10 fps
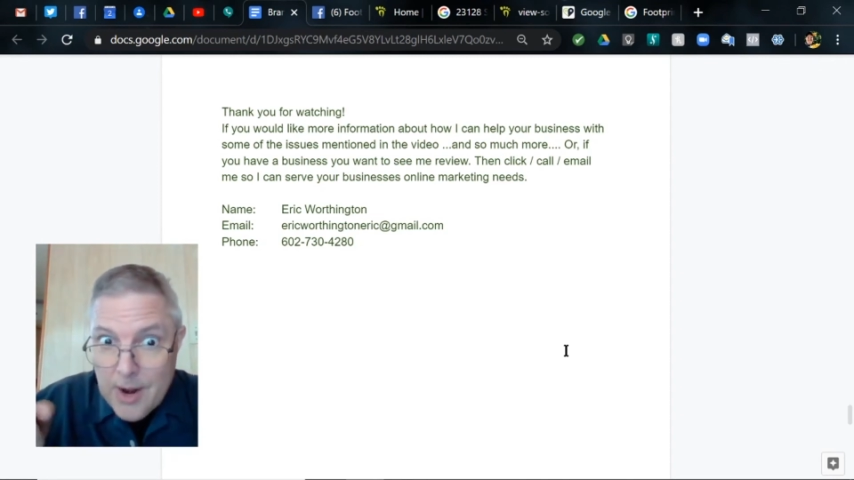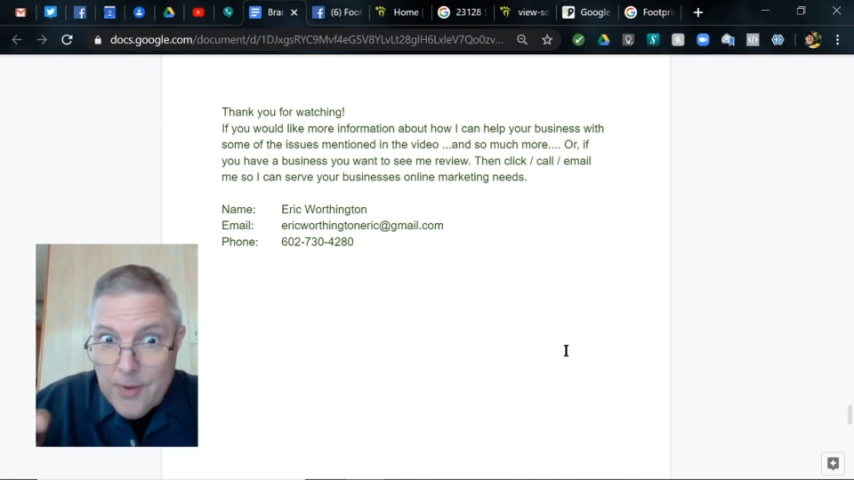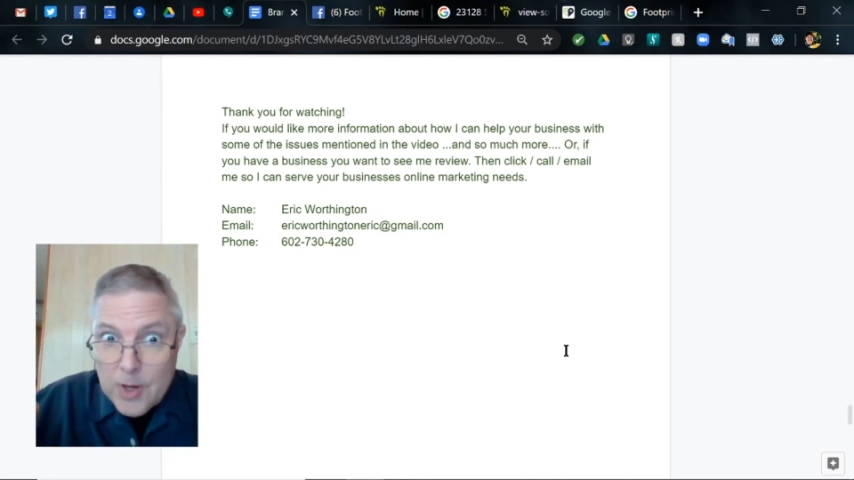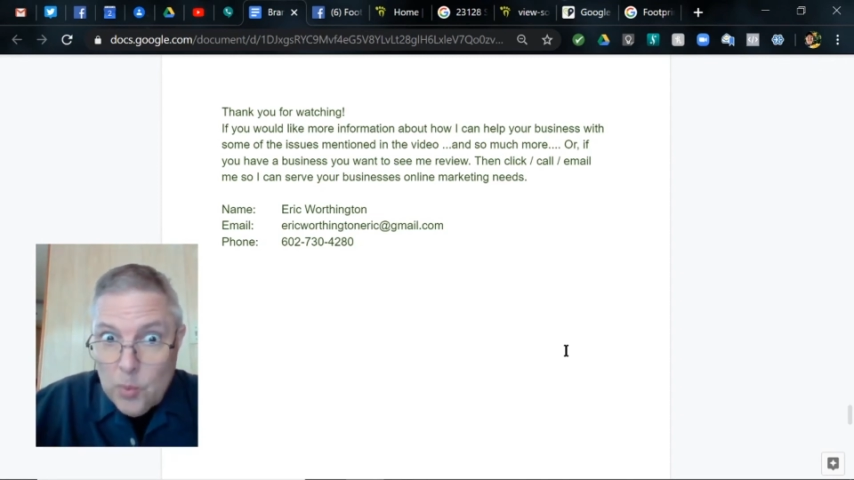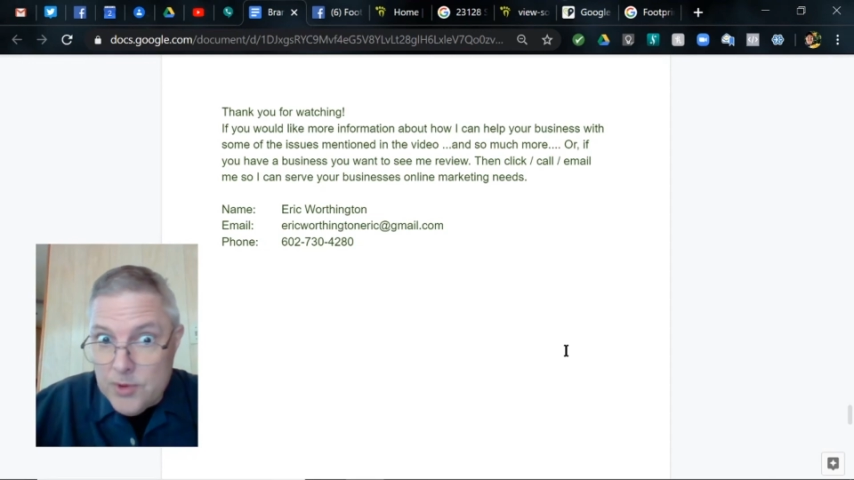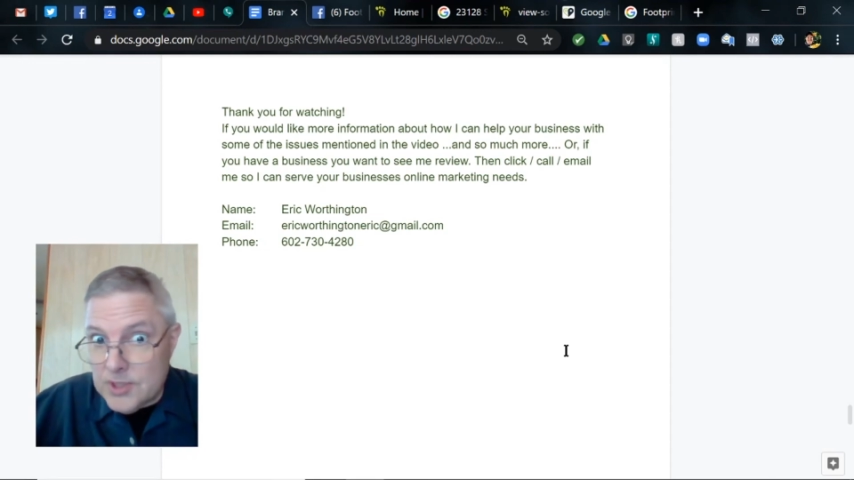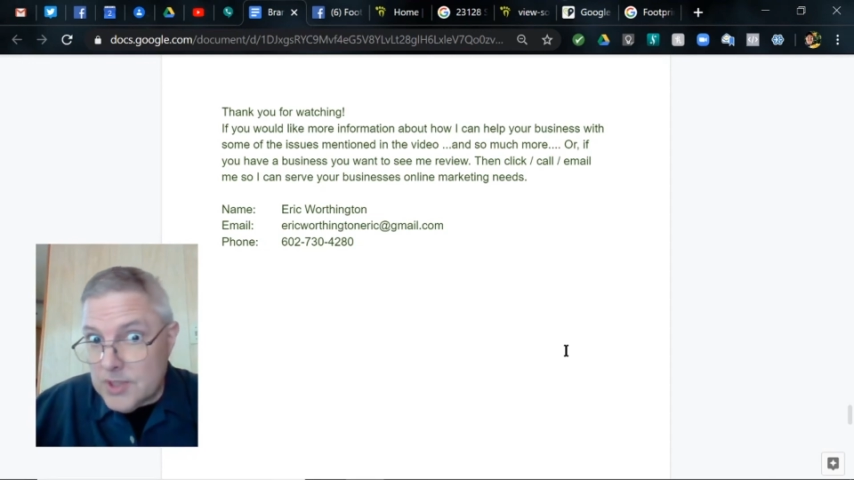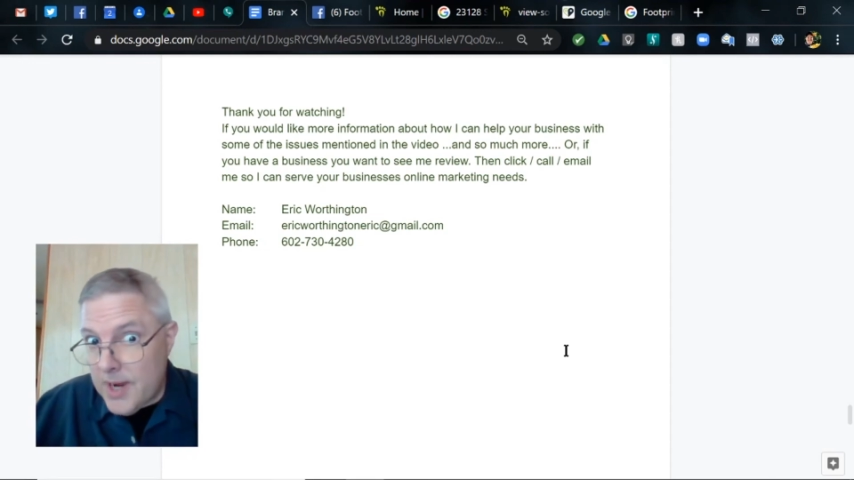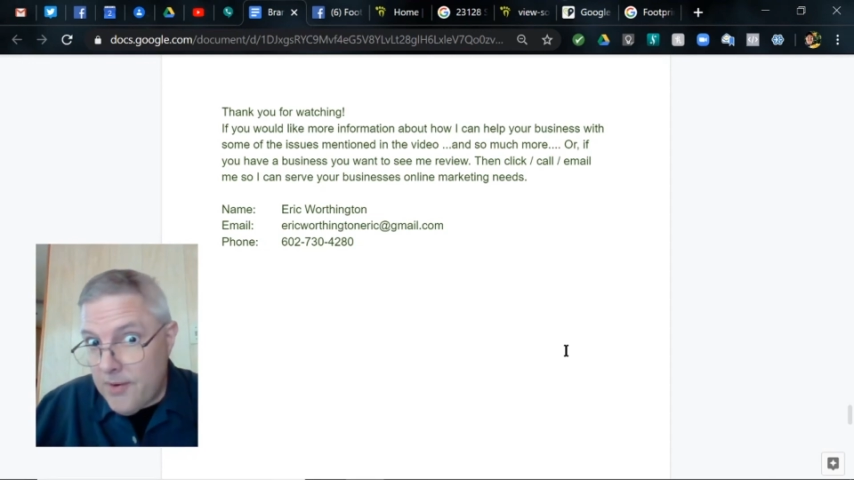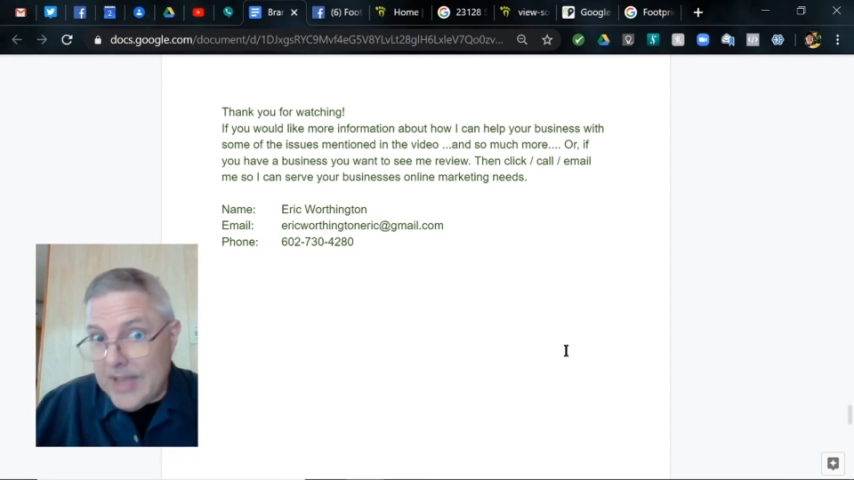
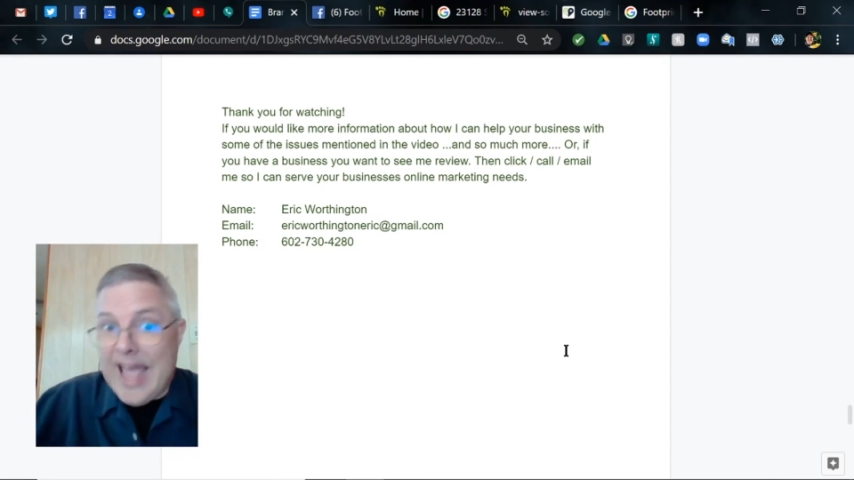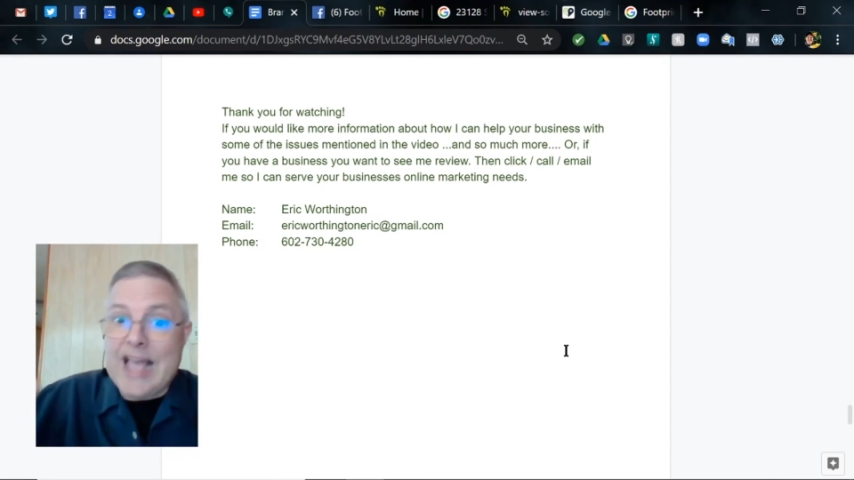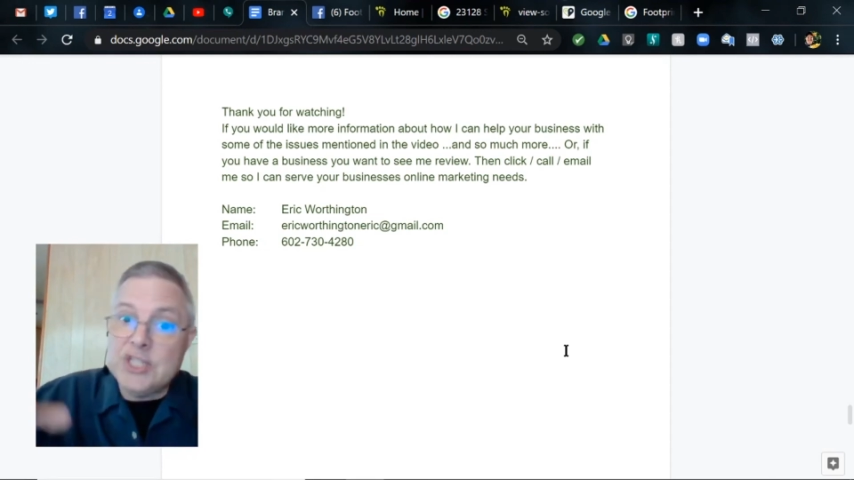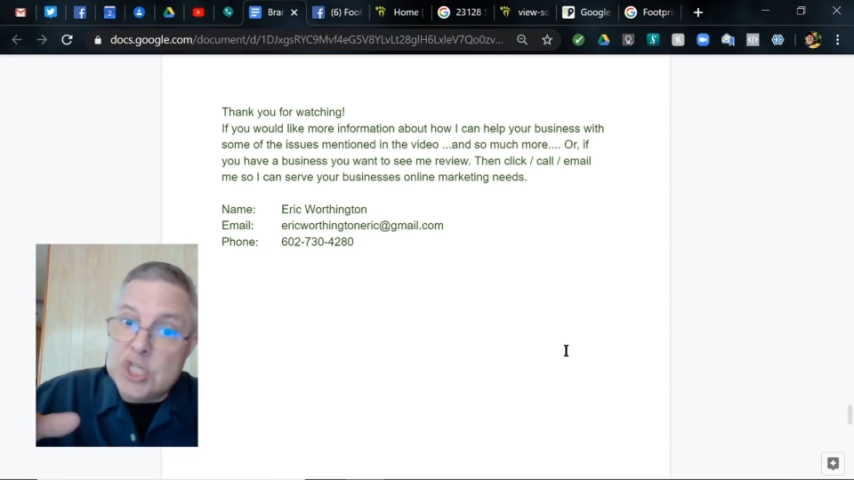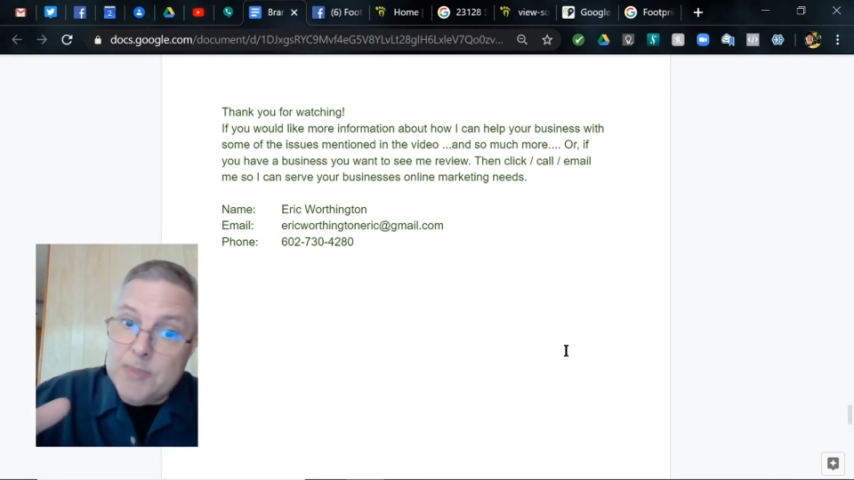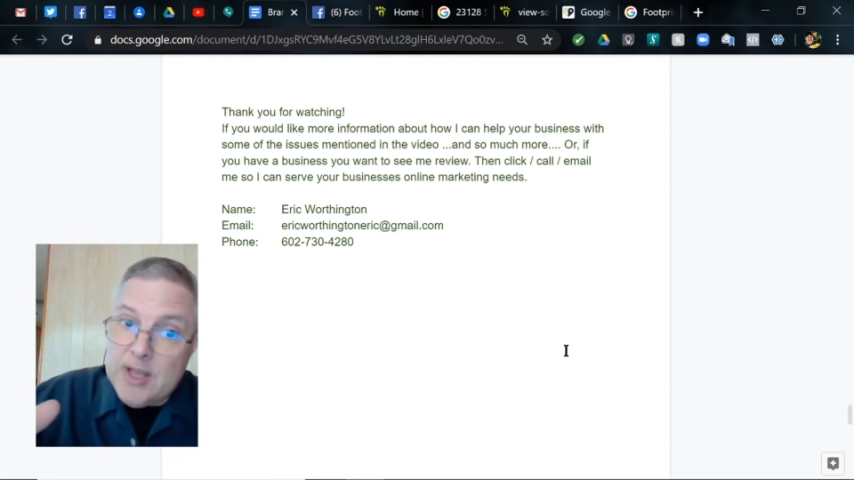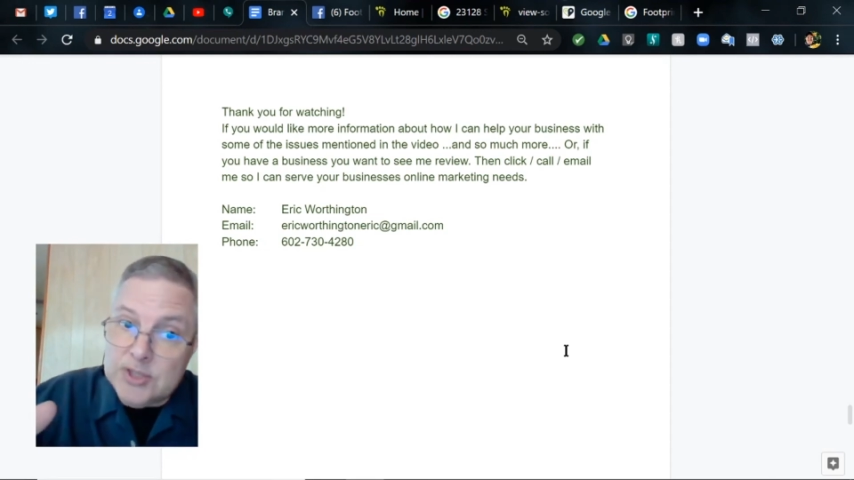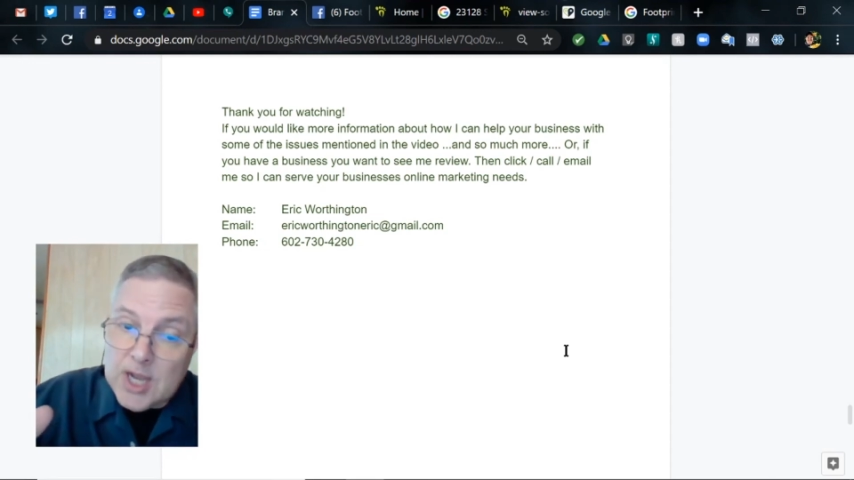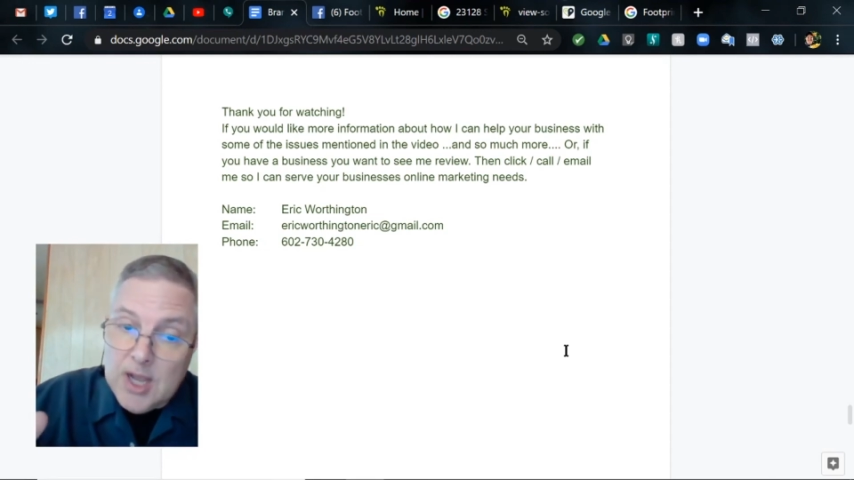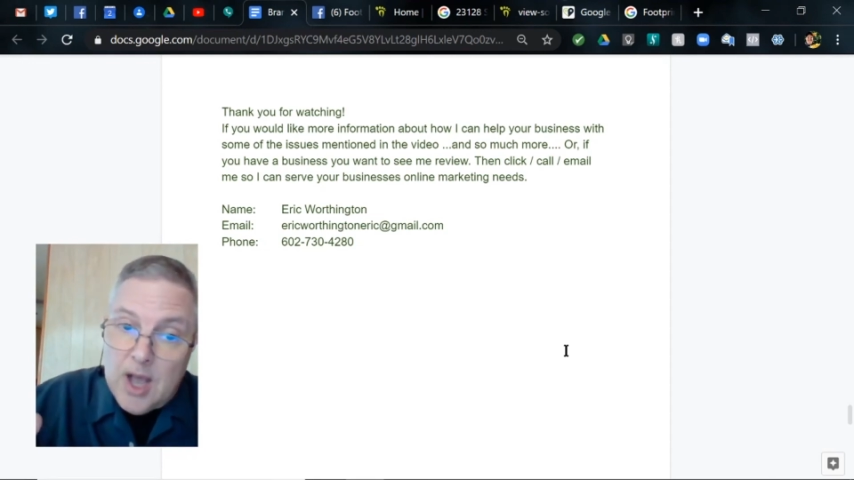
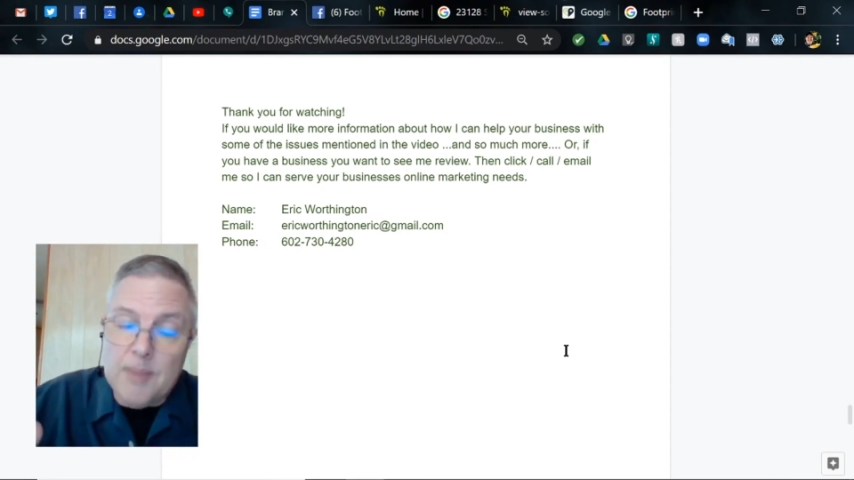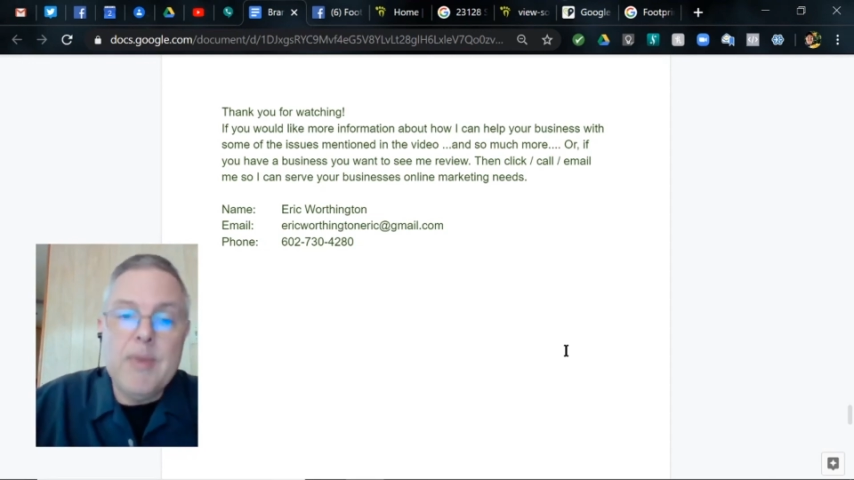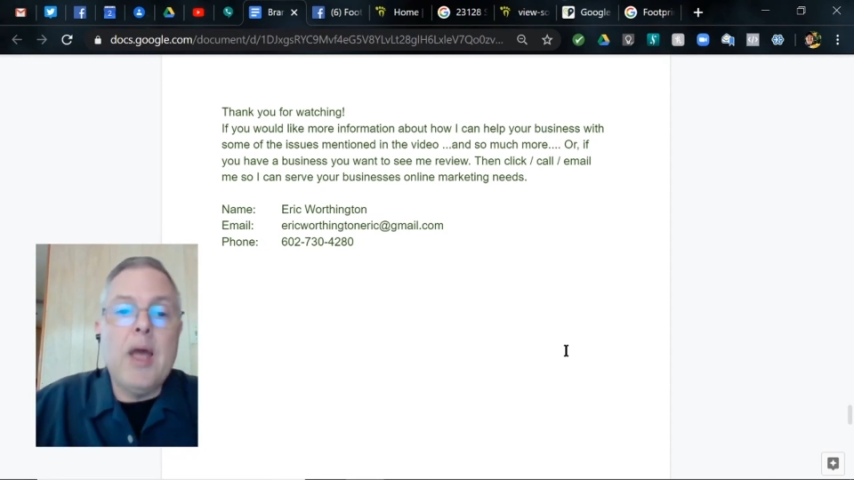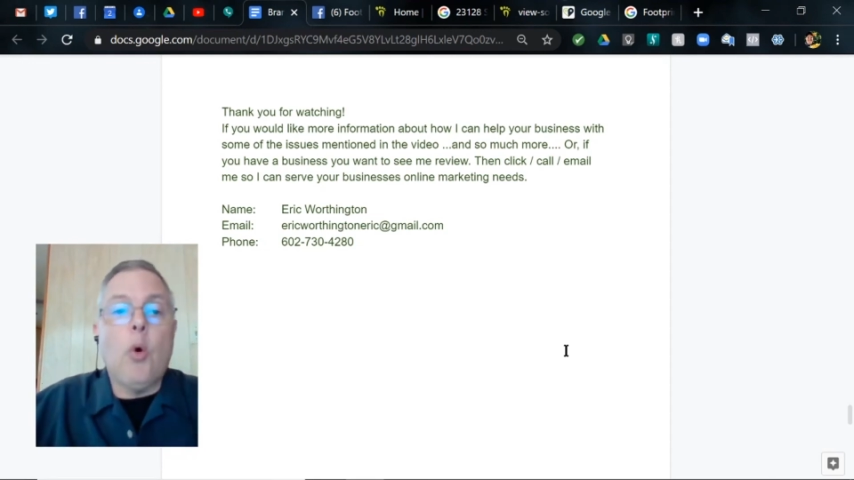ericworthingtoneric@gmail.com,